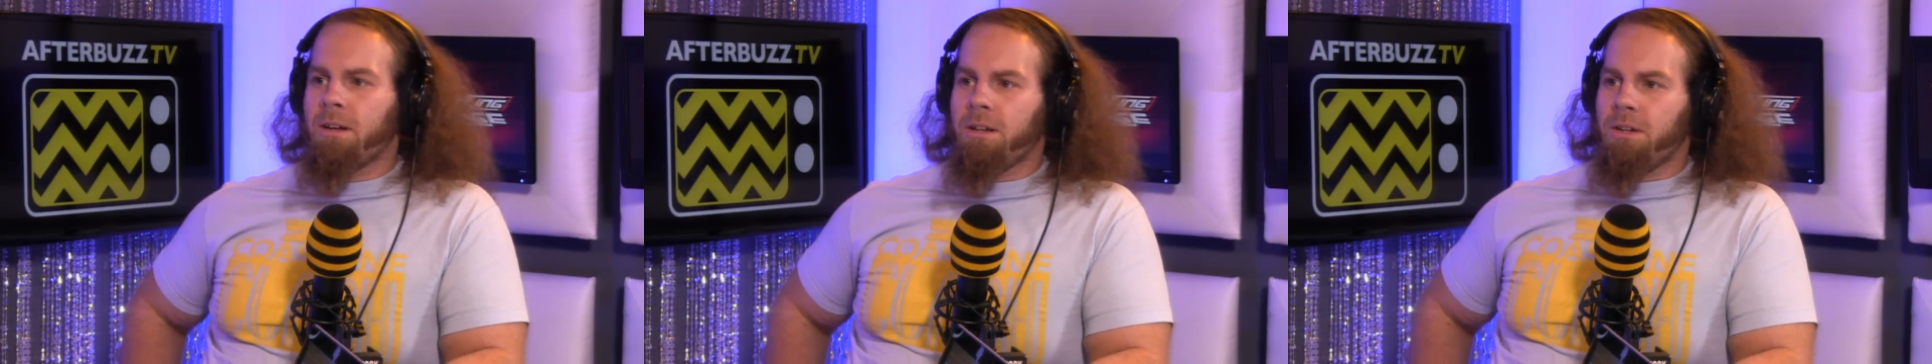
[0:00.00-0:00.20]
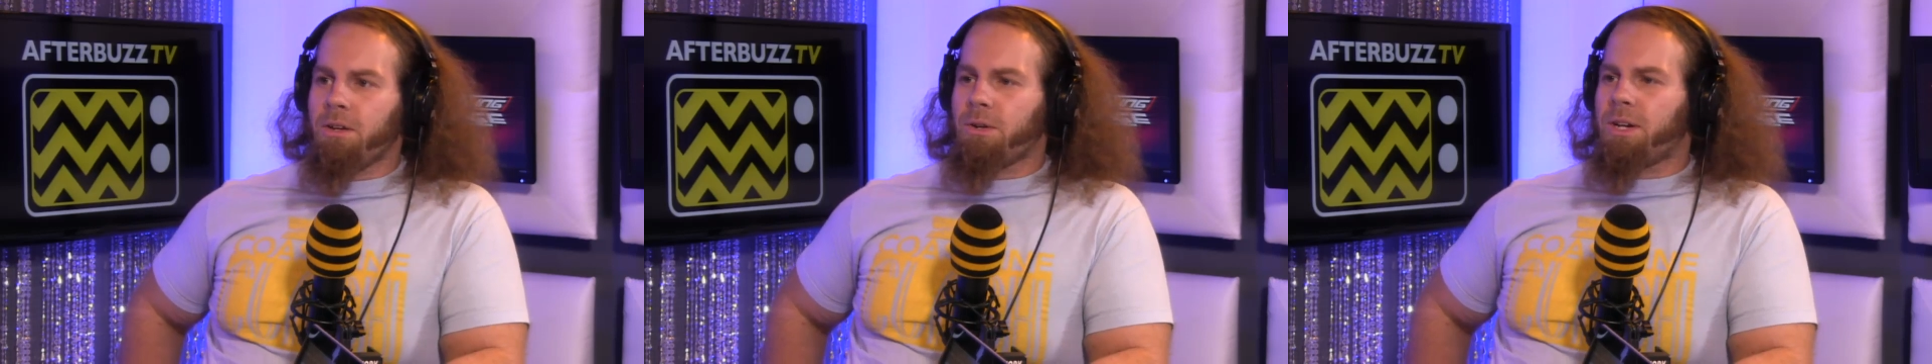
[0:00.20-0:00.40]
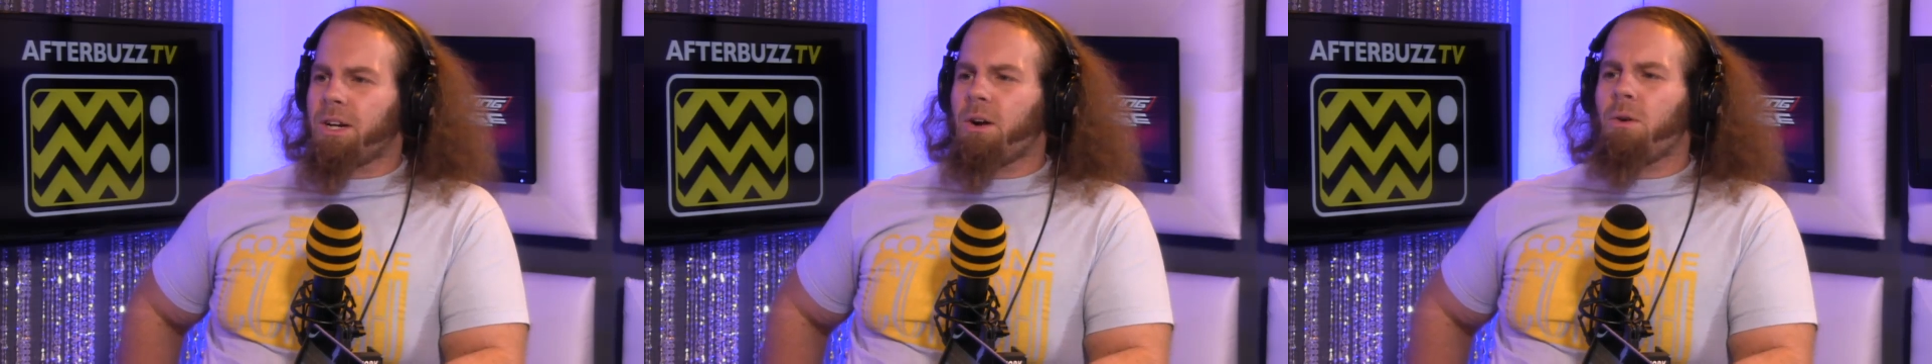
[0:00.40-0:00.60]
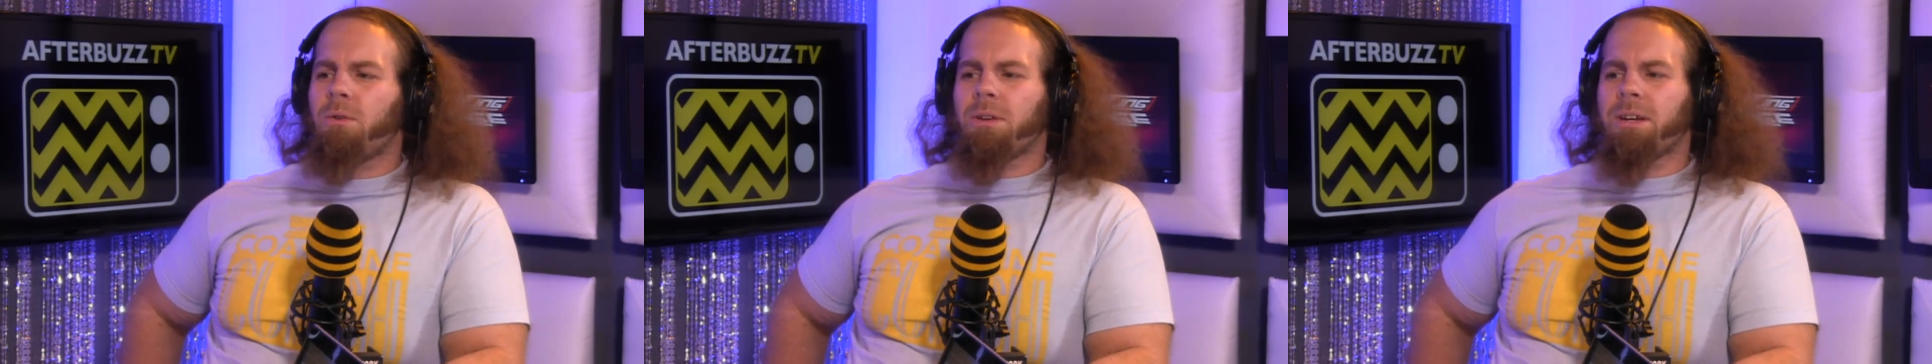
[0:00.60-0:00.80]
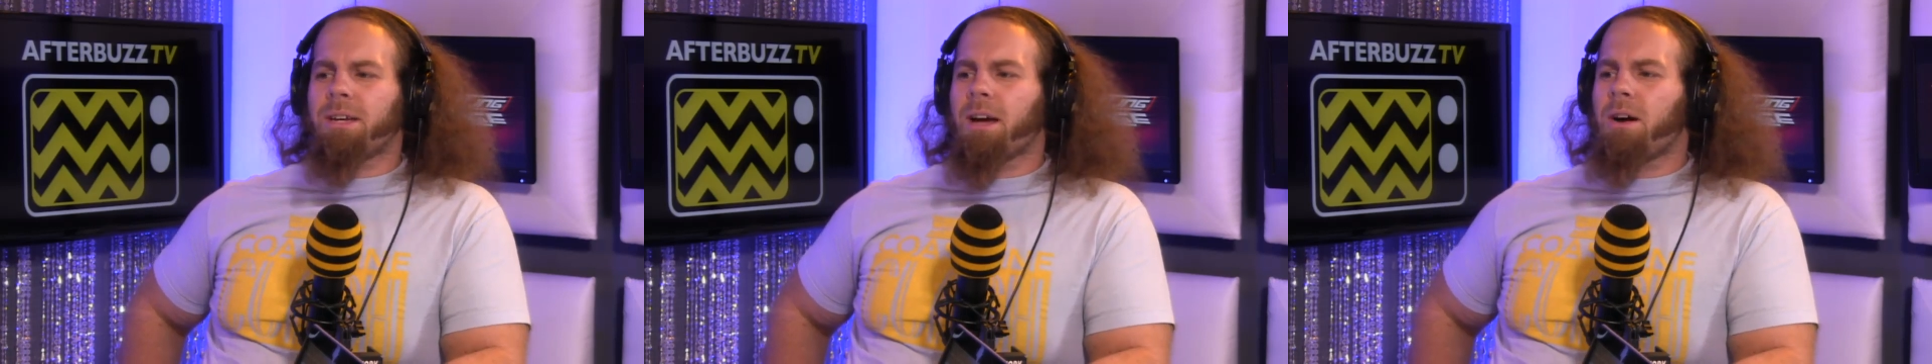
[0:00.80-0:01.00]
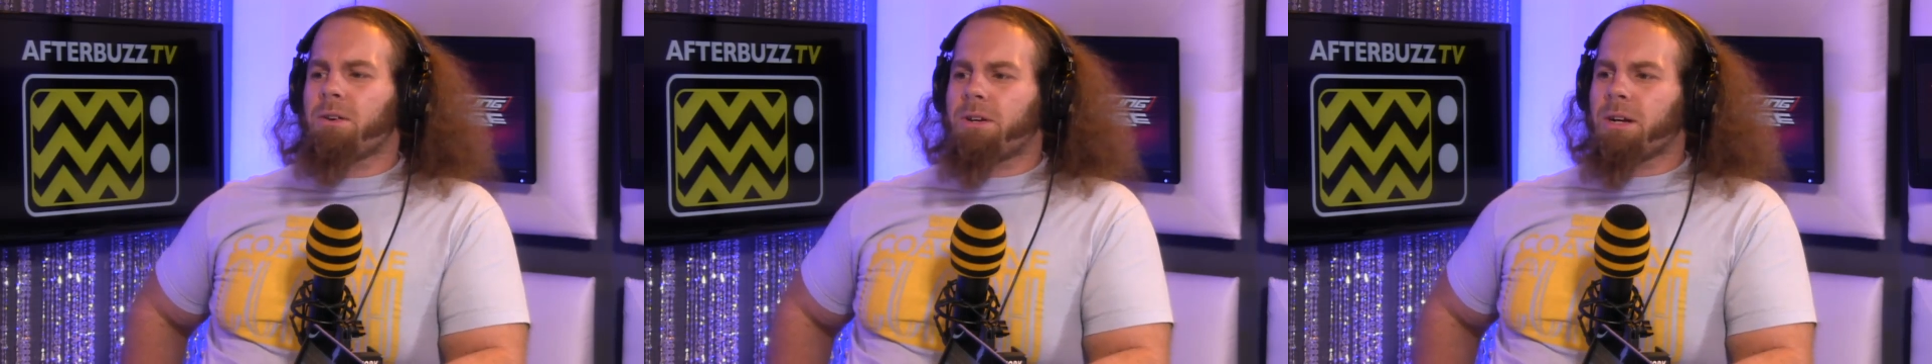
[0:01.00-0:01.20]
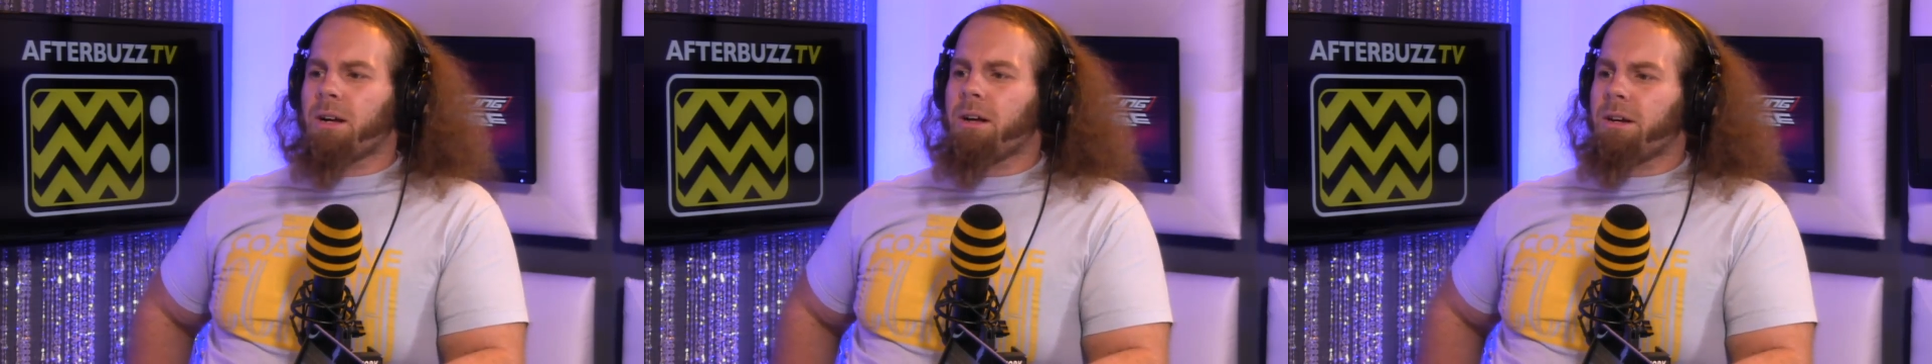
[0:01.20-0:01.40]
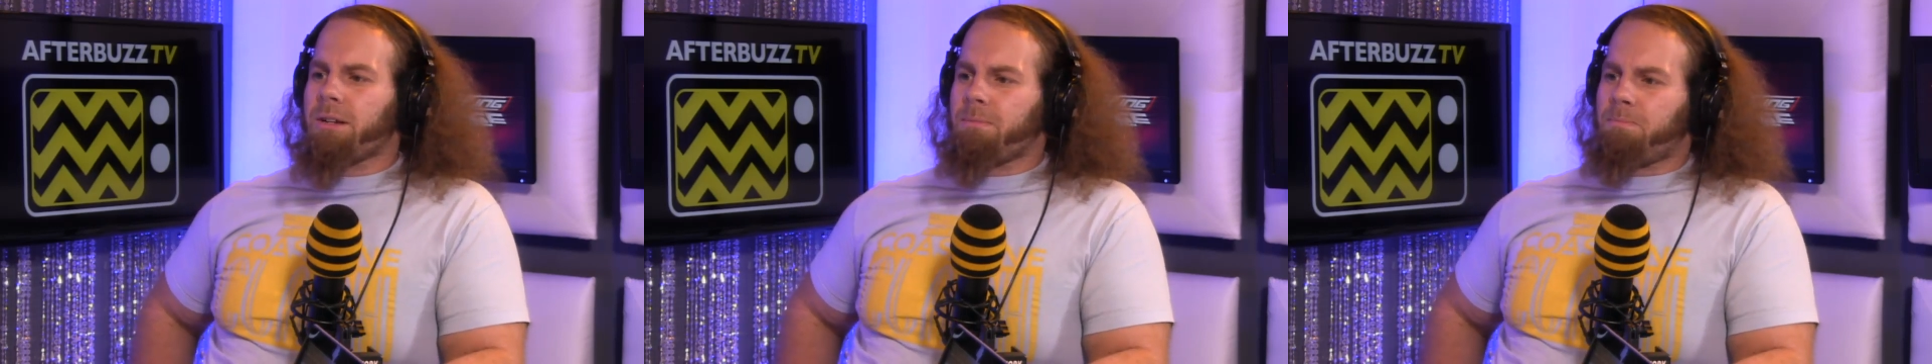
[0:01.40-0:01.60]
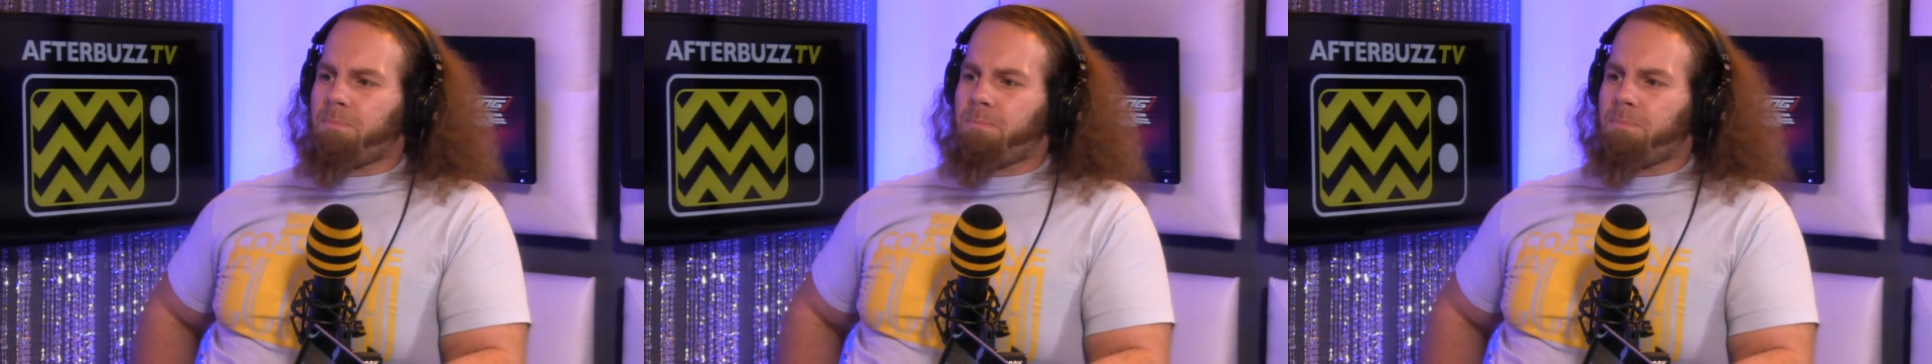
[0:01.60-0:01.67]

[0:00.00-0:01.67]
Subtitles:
You can only calculate